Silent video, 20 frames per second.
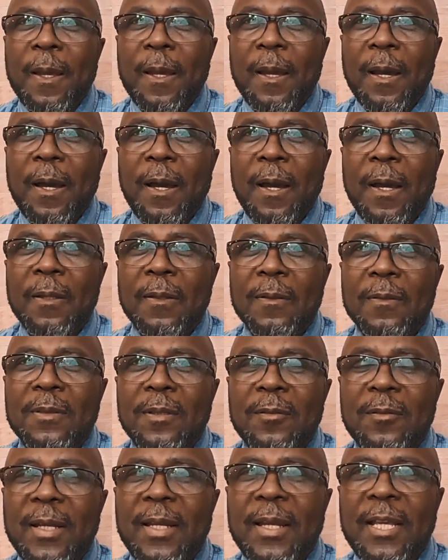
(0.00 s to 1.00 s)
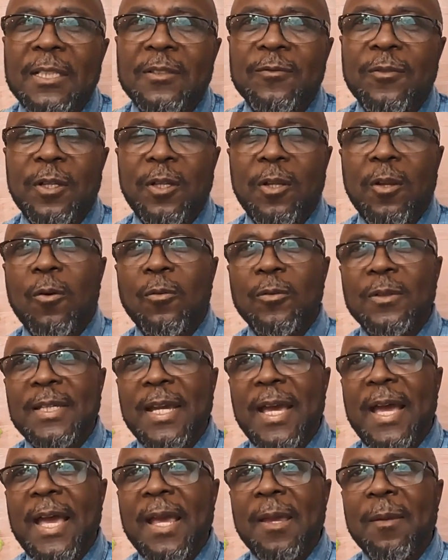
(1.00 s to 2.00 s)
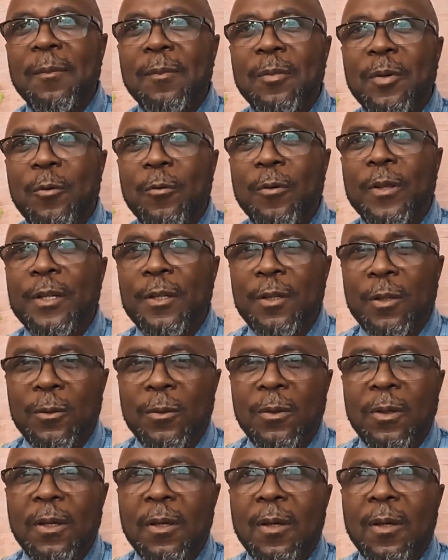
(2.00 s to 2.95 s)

So they last for a long time, perennials.